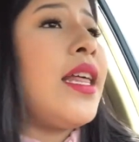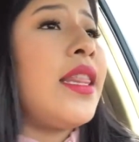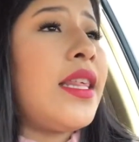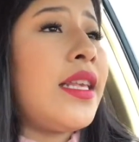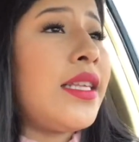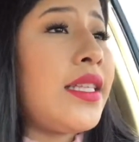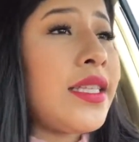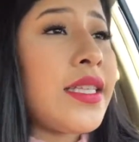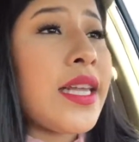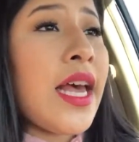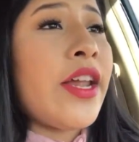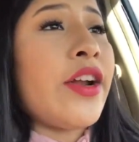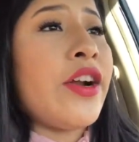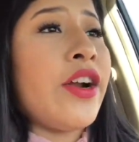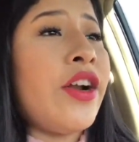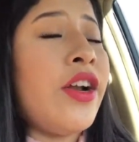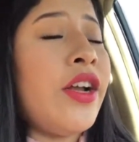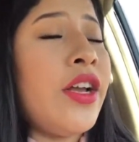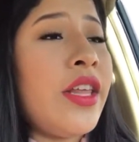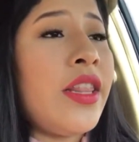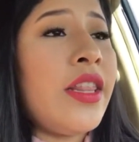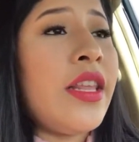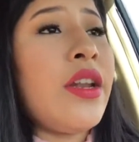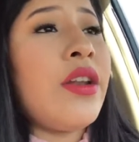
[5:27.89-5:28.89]
this
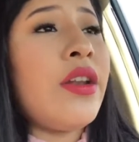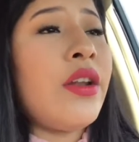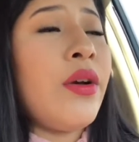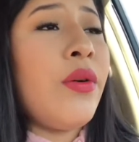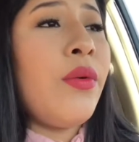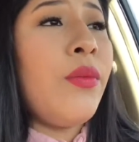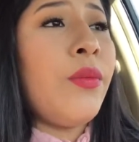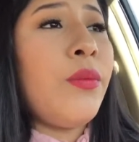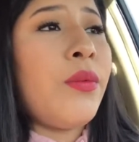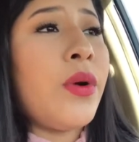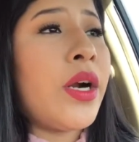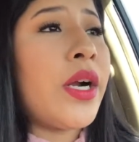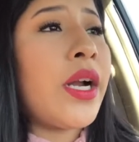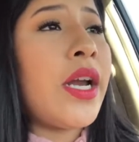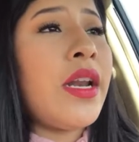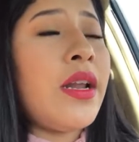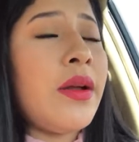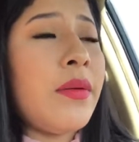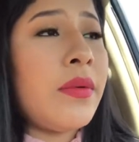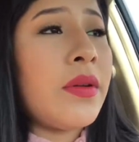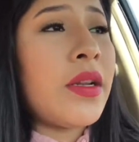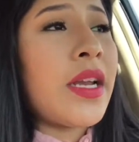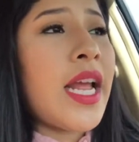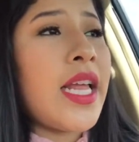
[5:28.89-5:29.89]
letter, then we're
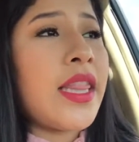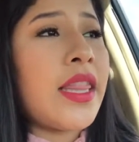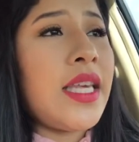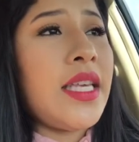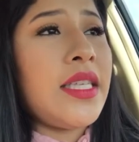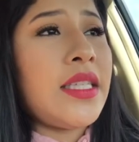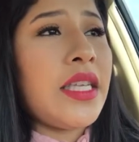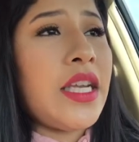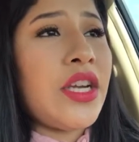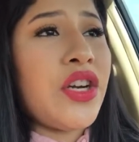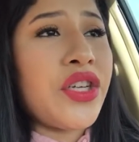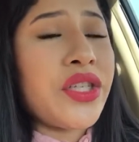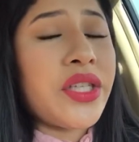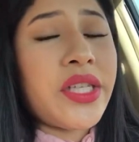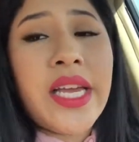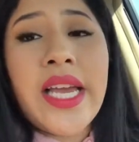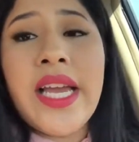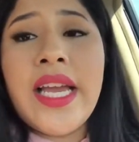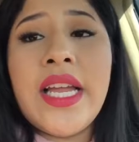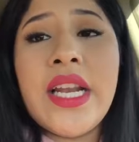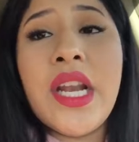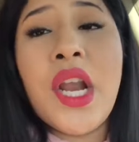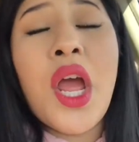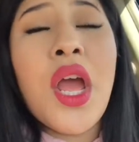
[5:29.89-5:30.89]
gonna get these years
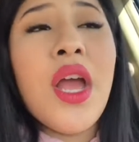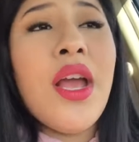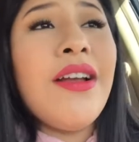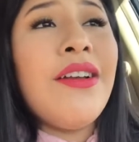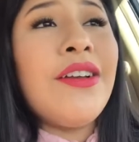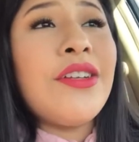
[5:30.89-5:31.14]
in.